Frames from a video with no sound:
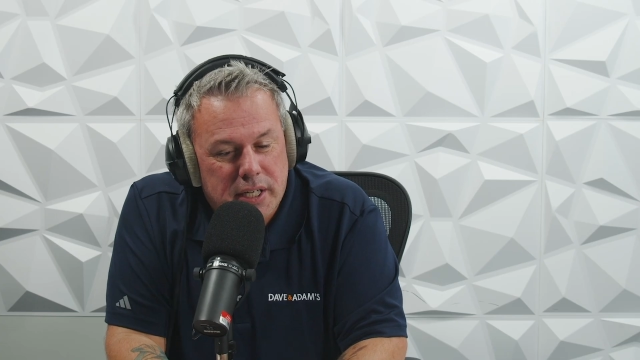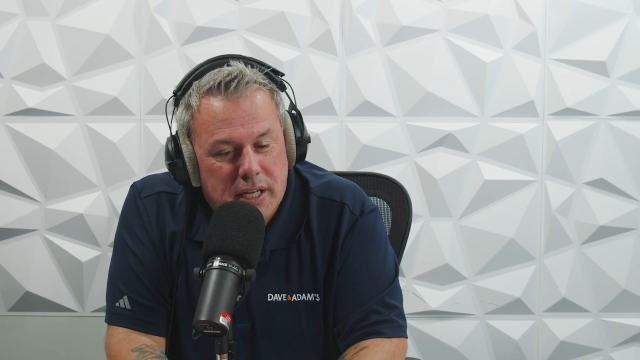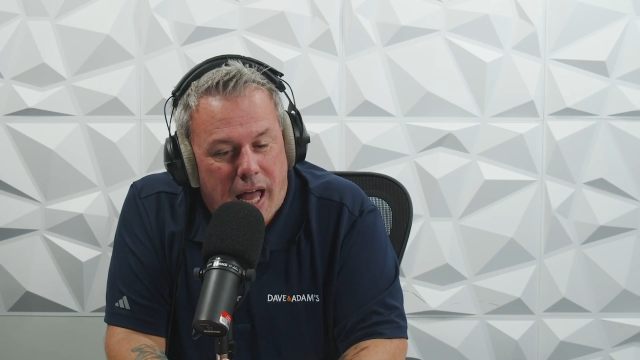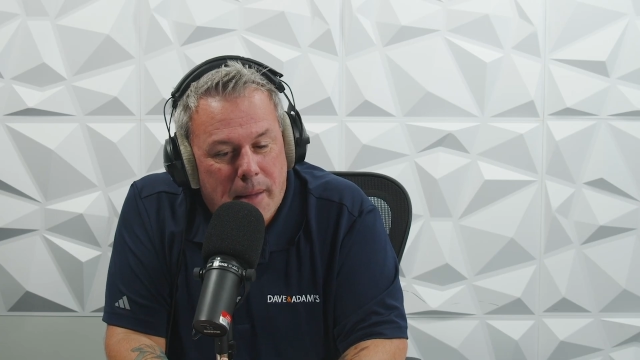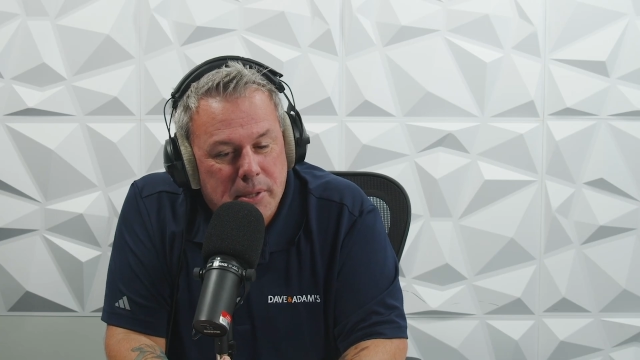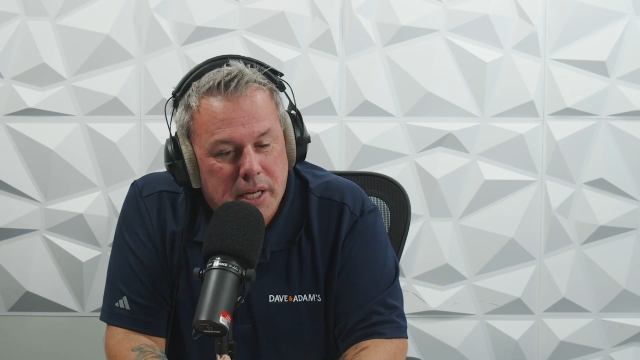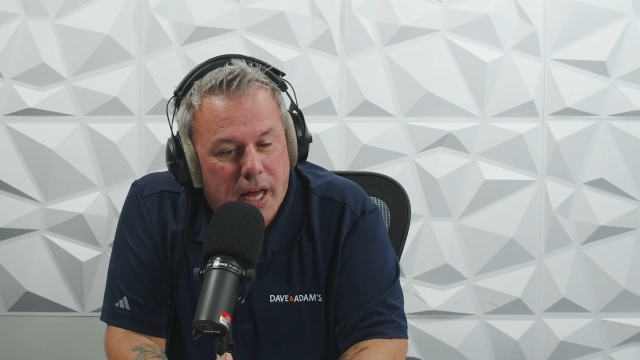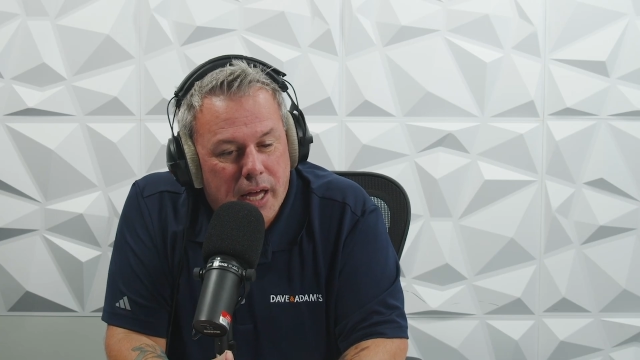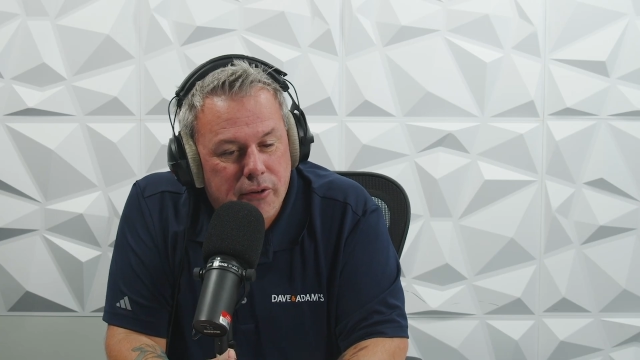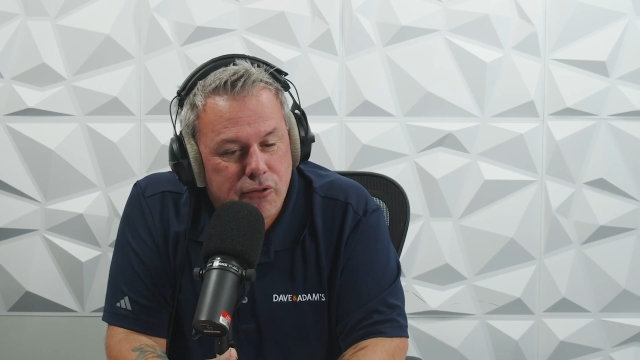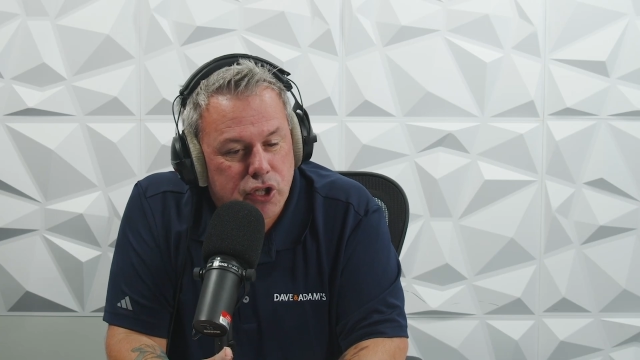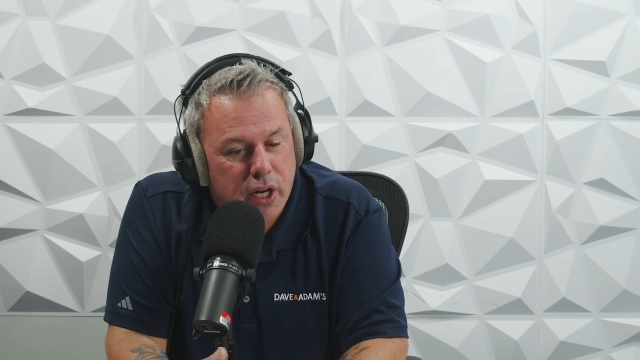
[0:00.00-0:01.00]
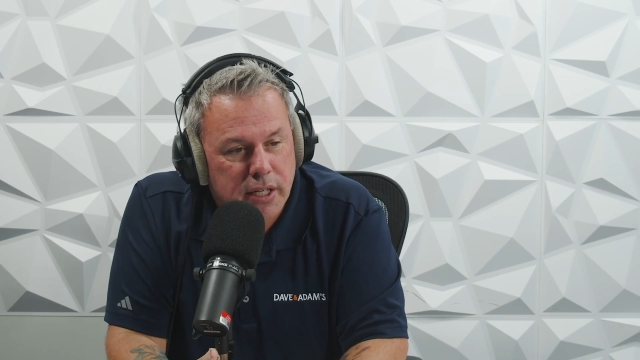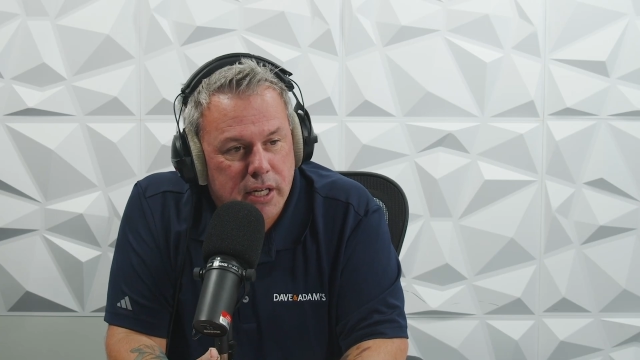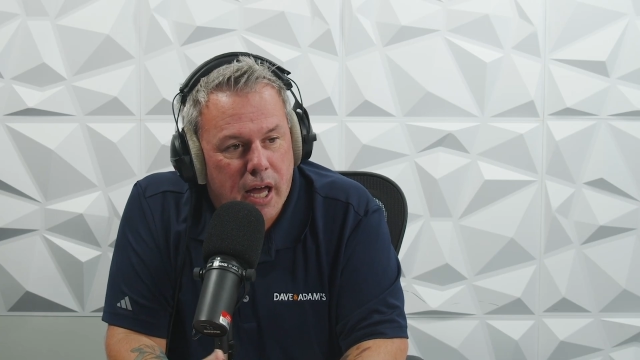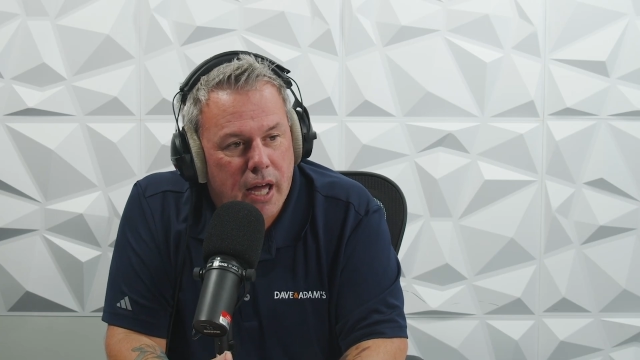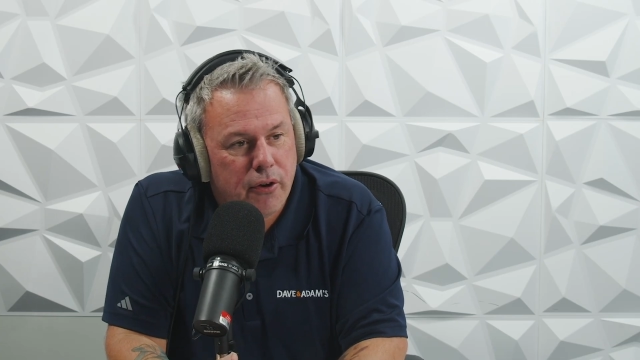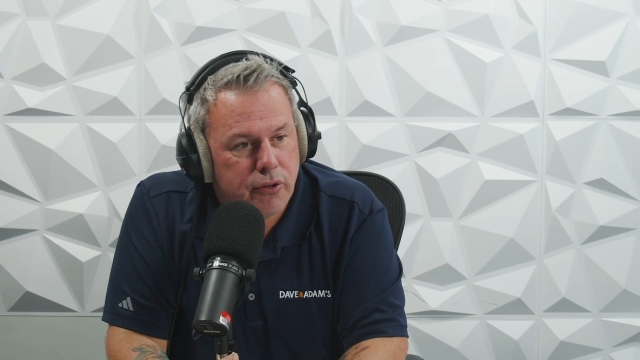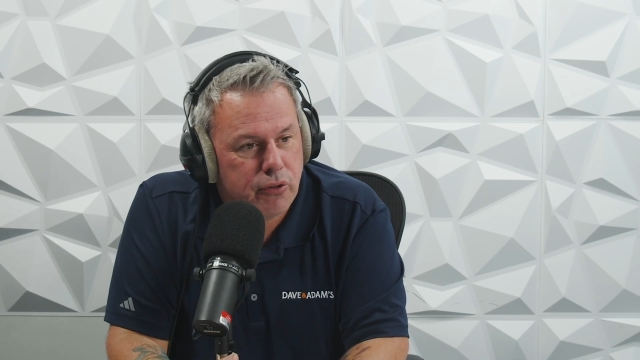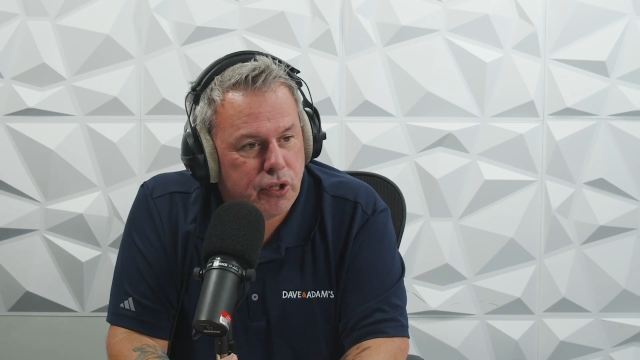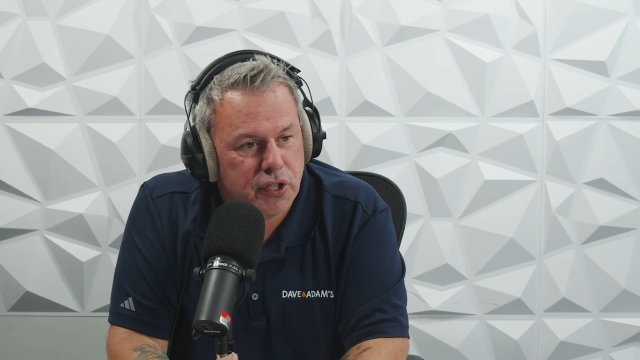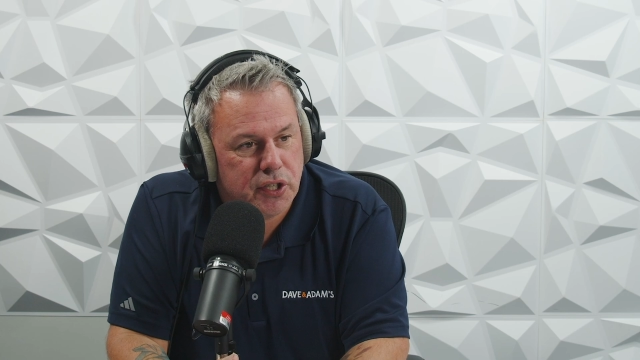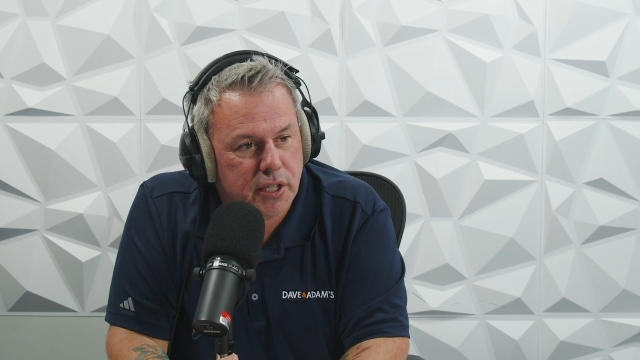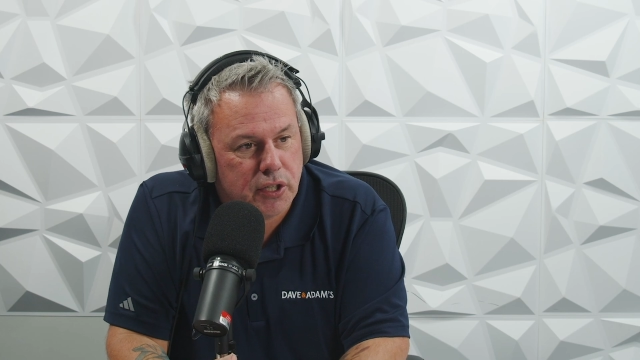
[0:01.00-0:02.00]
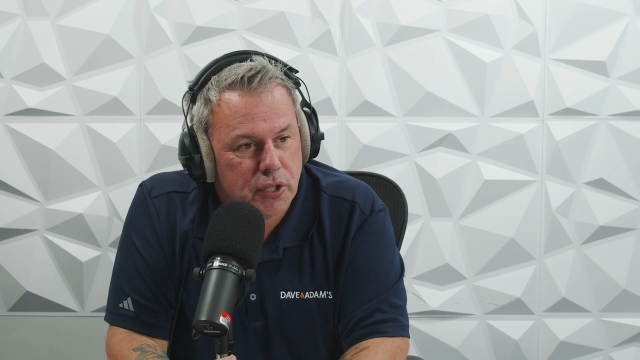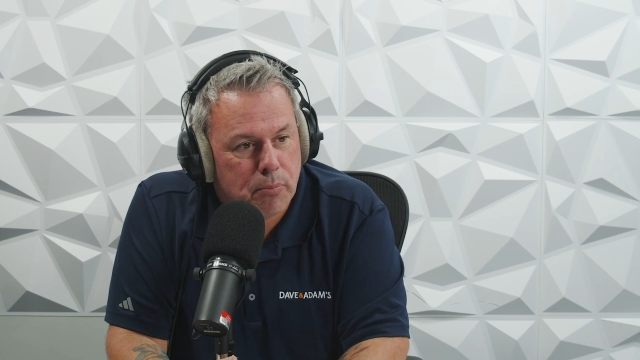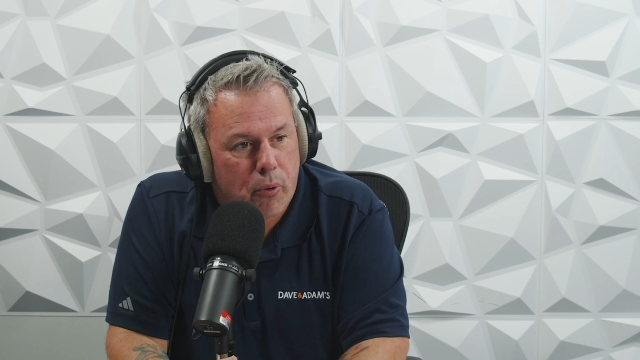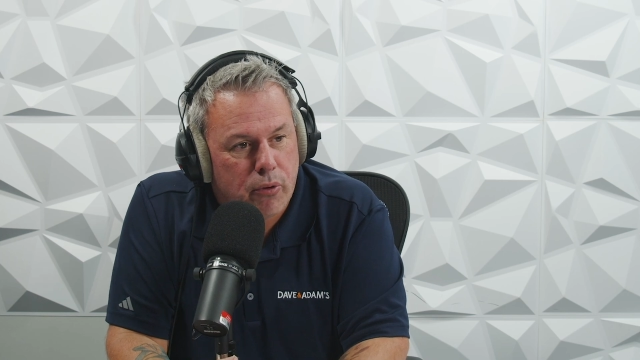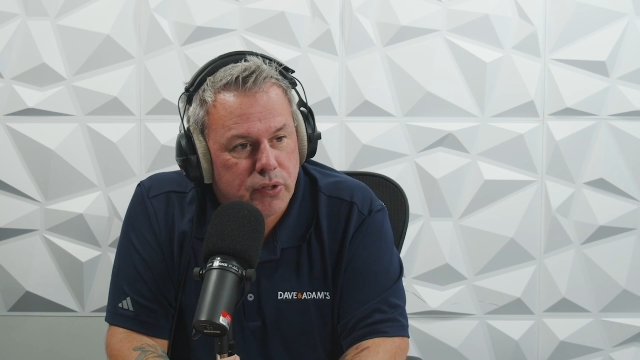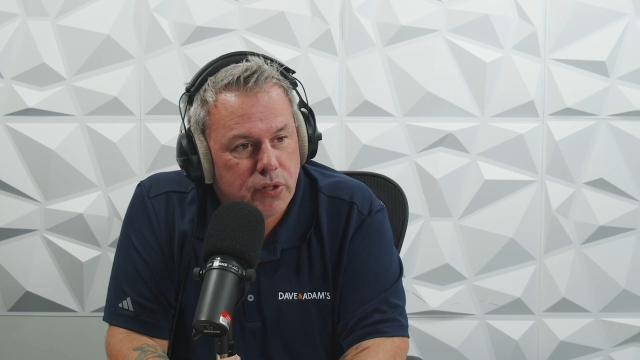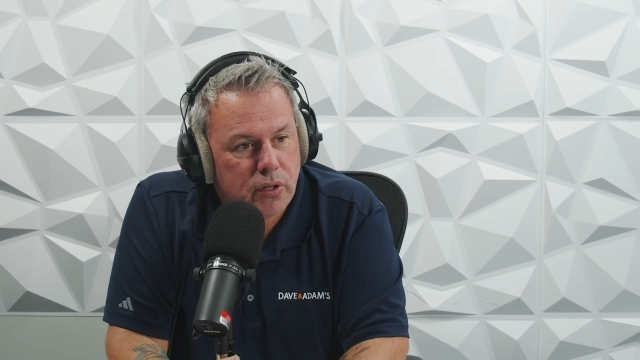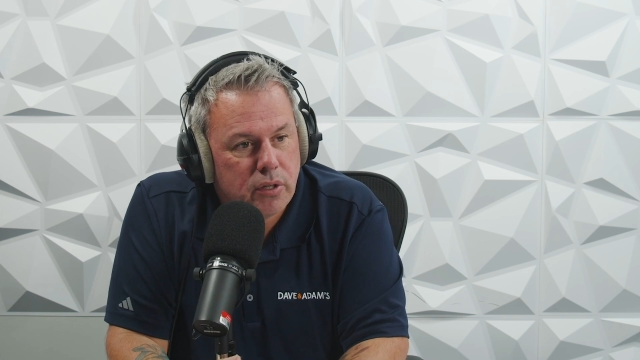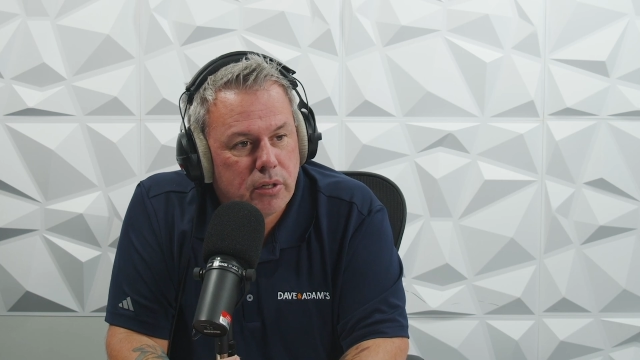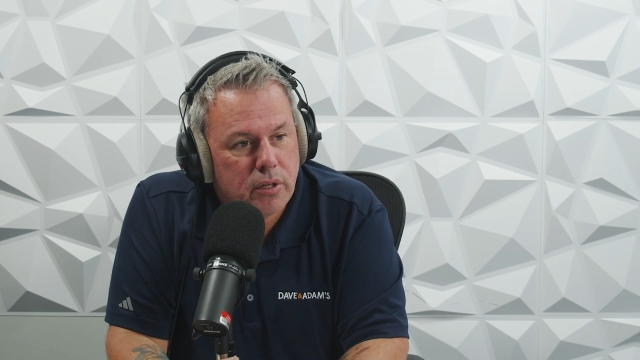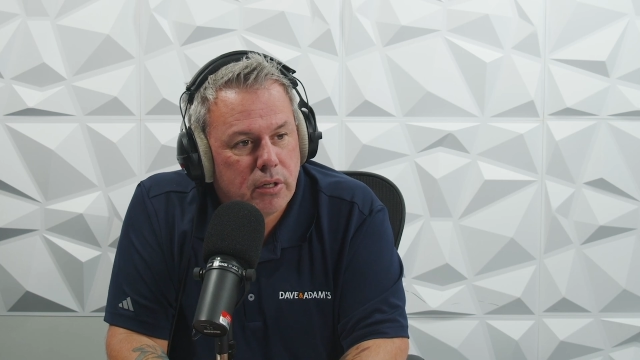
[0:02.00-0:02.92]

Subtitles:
to like Comic-Con or Gen Con, or you just stick to sports?